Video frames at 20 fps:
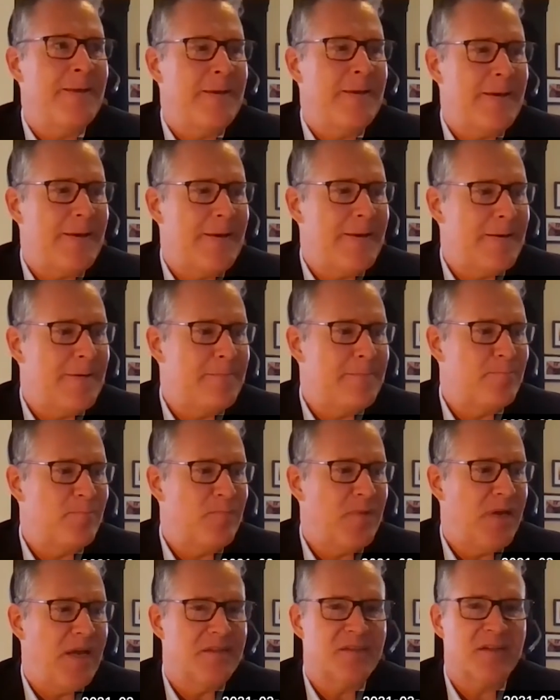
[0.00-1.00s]

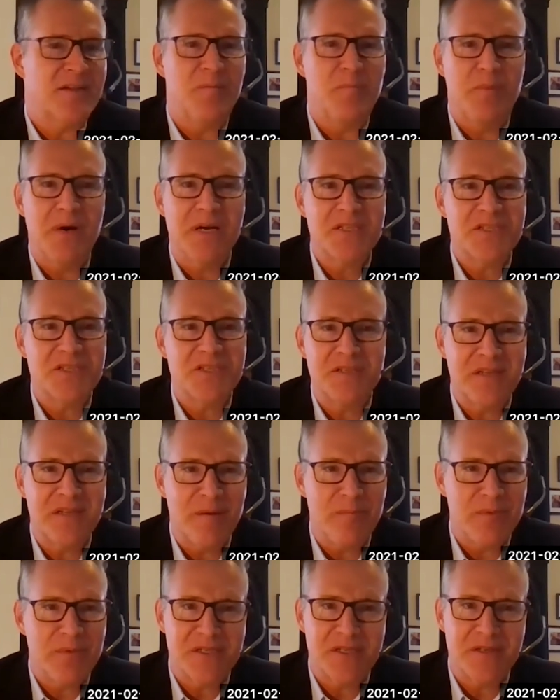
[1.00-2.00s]
Its combustion
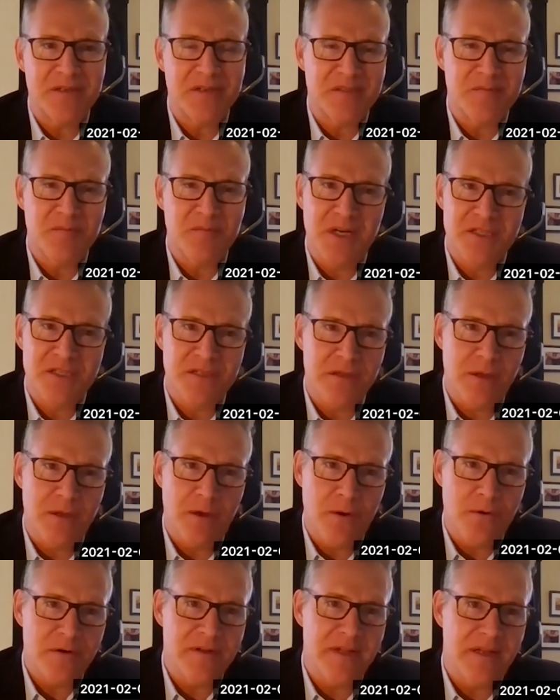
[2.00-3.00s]
temperature is much
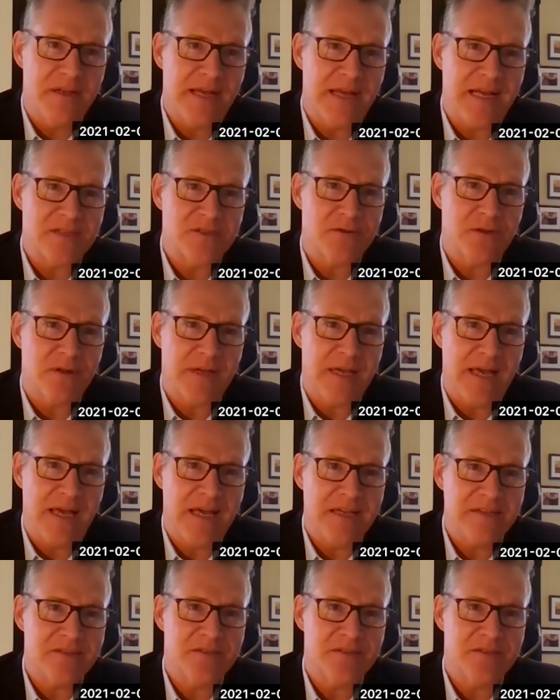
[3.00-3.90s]
lower than natural gas.